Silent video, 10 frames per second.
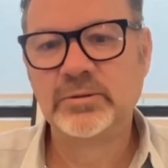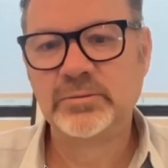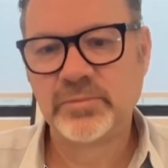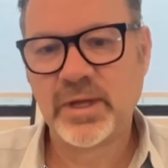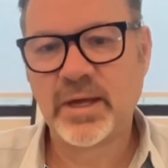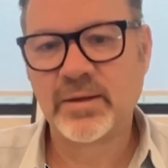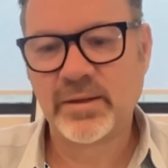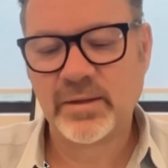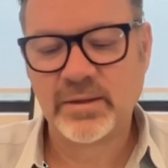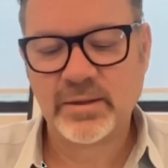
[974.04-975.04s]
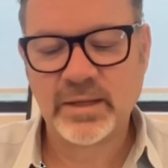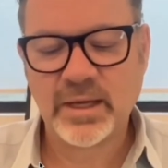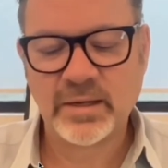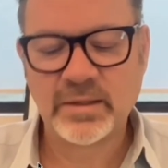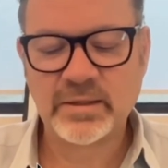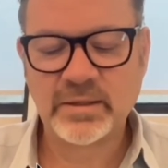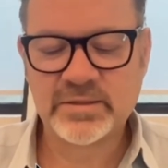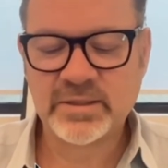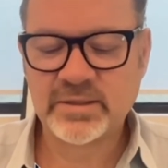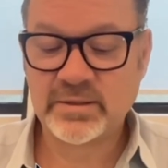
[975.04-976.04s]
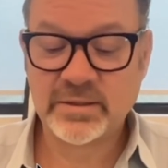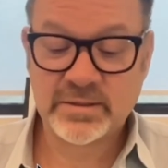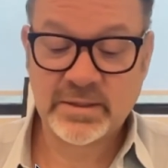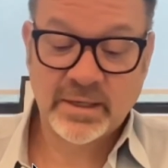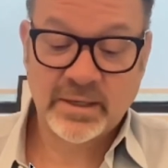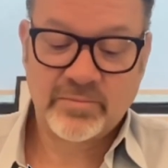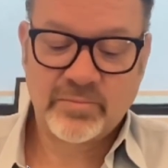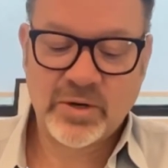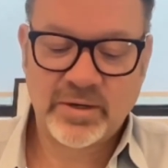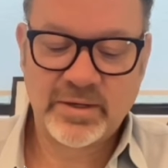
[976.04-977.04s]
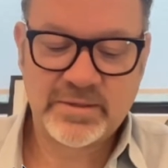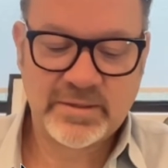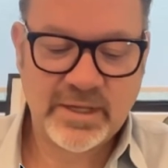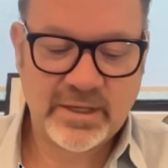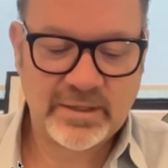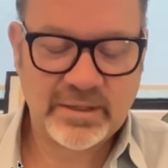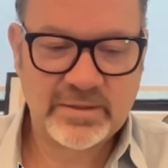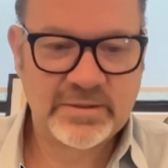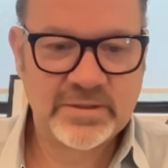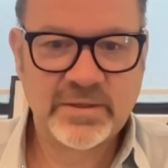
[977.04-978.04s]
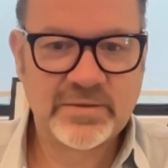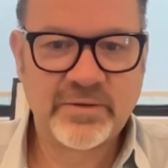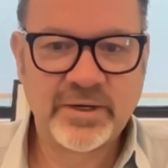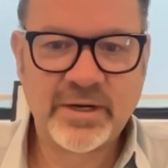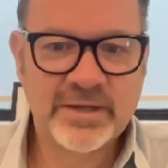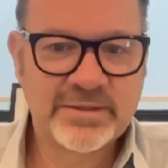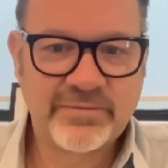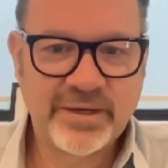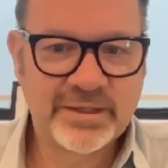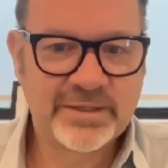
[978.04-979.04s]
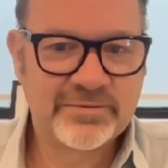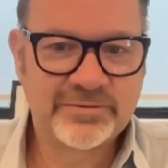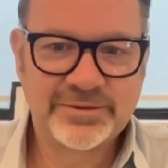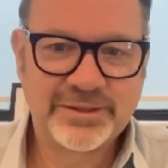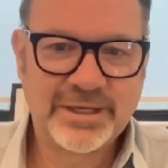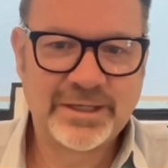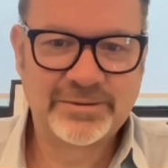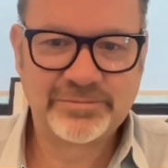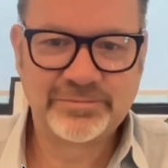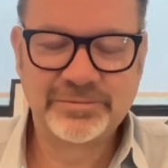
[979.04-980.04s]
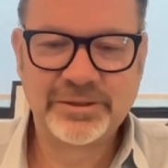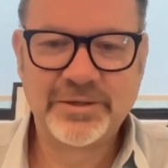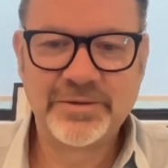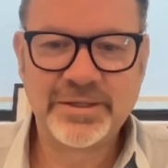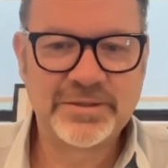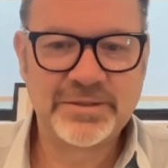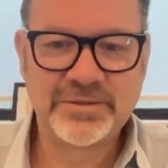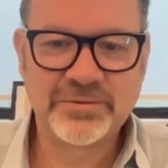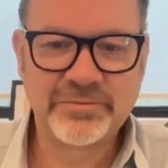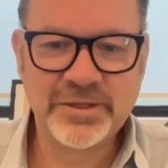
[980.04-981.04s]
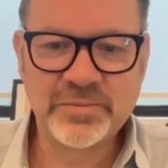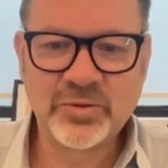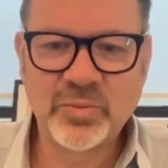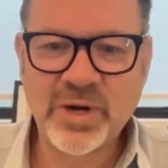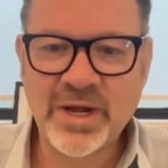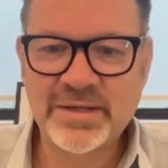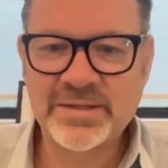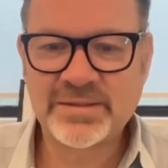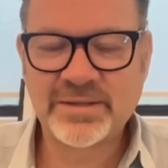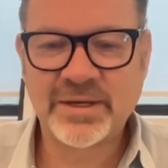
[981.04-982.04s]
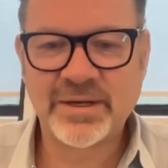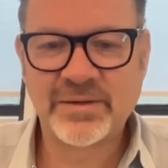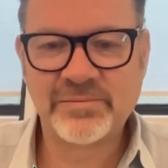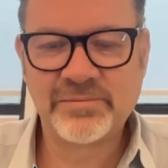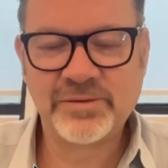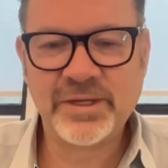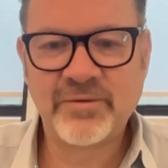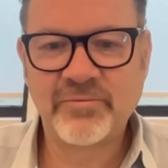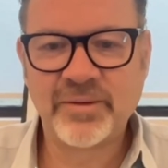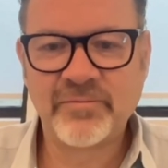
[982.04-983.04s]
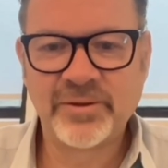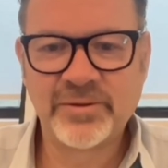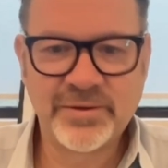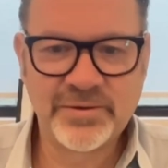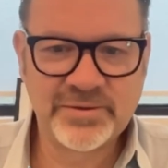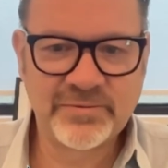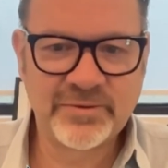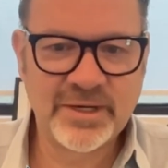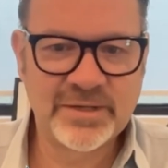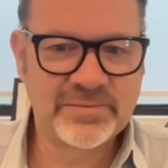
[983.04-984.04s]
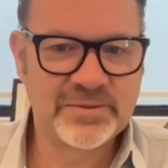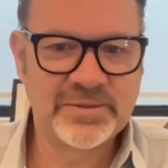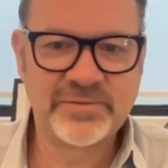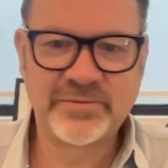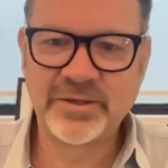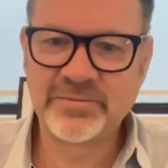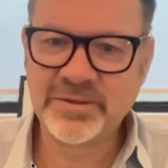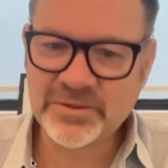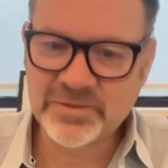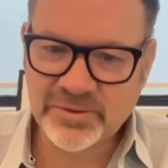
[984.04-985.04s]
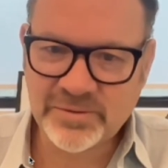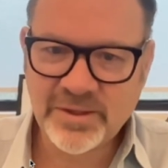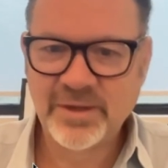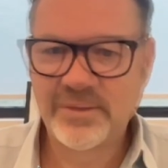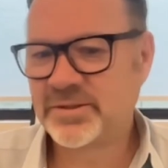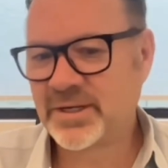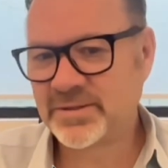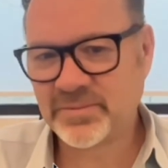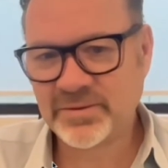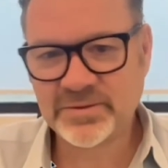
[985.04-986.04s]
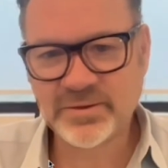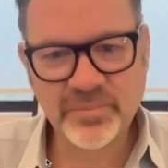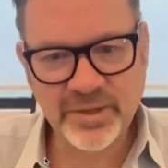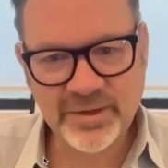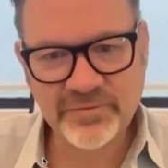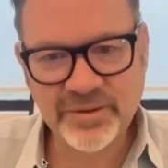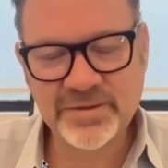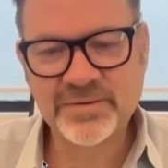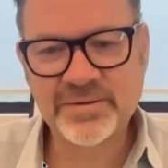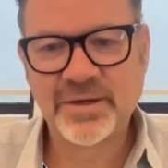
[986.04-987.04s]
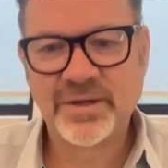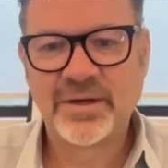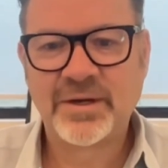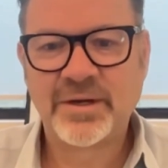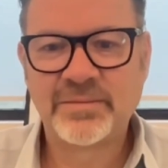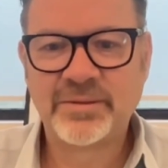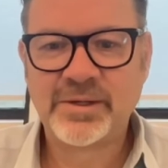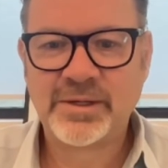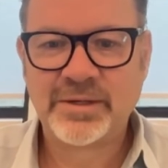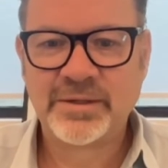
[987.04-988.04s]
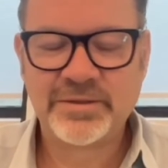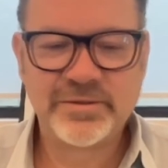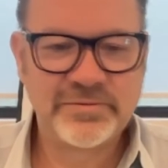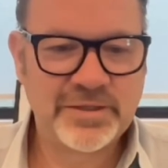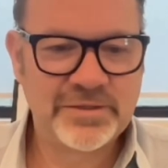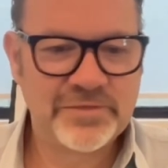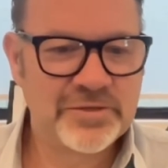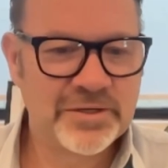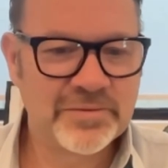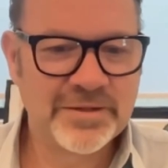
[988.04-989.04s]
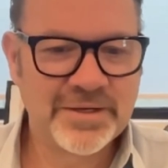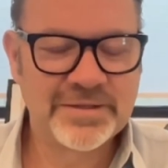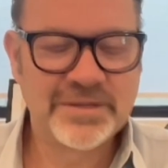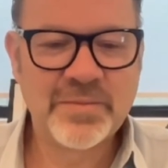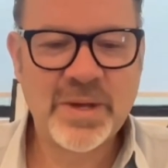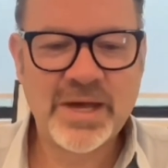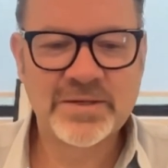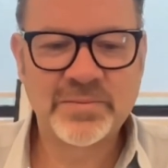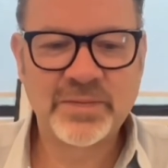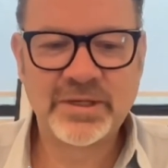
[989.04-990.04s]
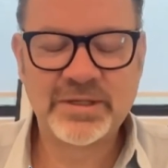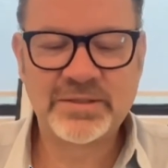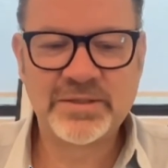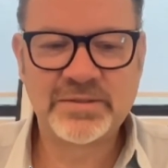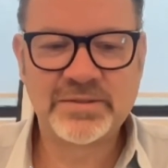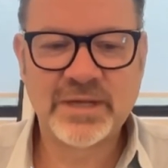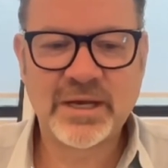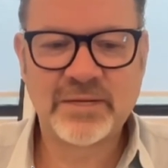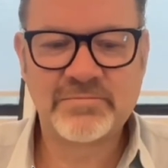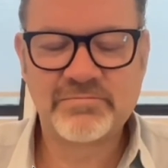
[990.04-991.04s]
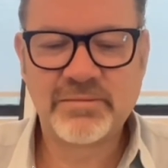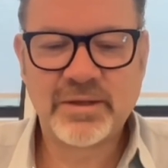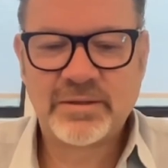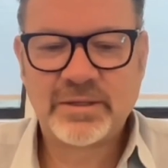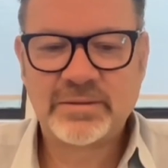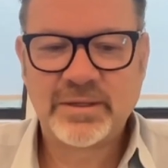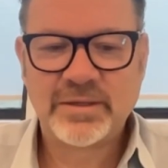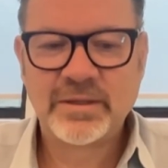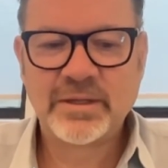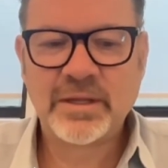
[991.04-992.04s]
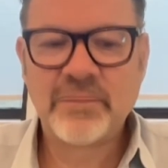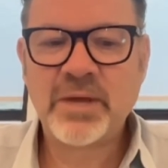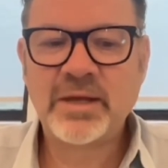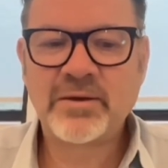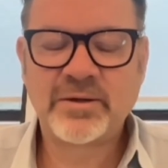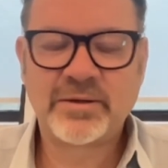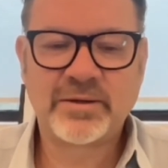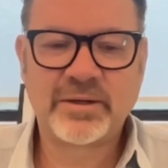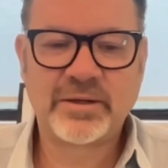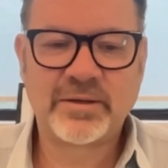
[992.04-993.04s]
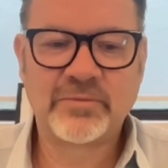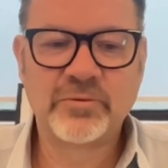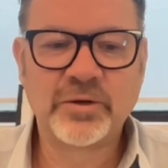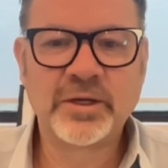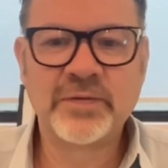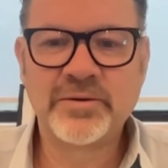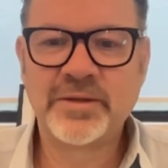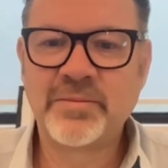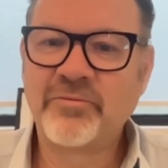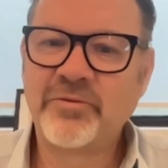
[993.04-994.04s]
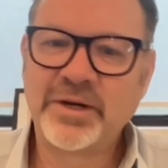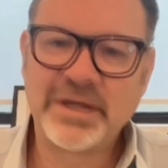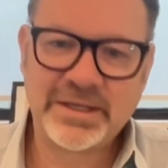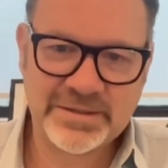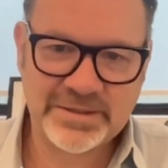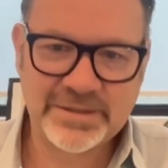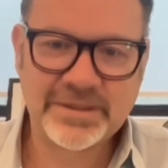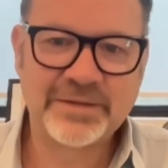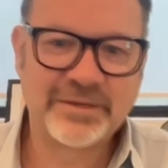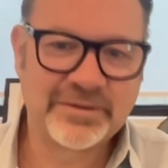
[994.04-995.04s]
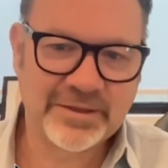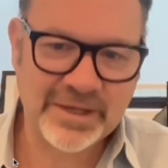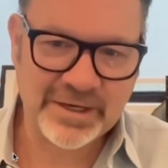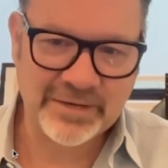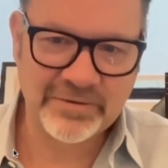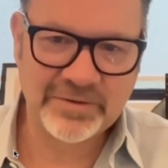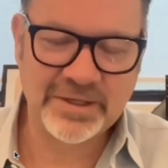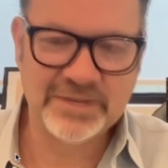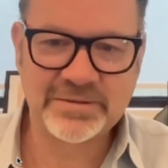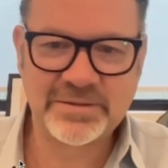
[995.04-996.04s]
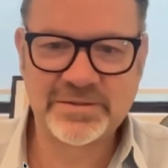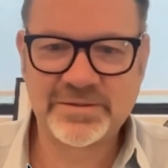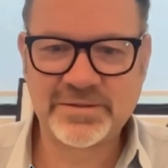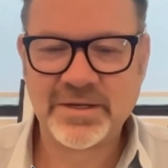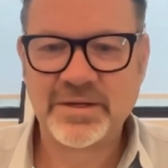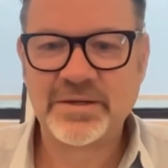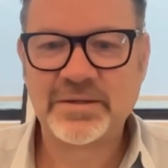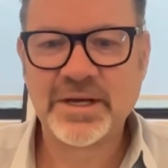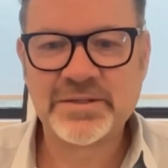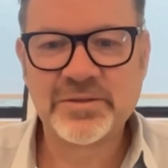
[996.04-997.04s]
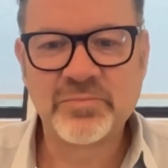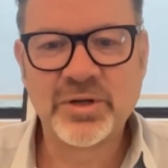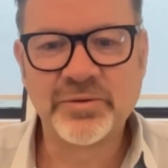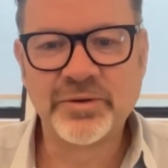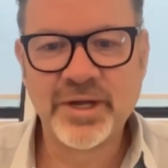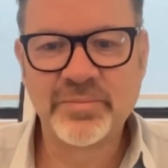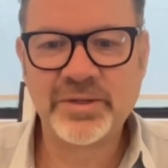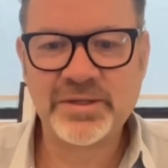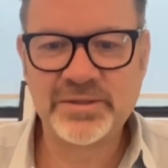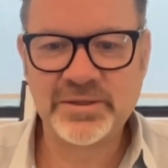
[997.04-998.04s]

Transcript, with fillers: Yeah. And then I'll say that the second part is that it's very cost effective. It's a reasonable price. We have Webflow host for us, which is very reasonable, which has its own benefits that you've shared with us in the past. But it just they make working with them very easy. Kind of everything's just nice and bubbled up, easy to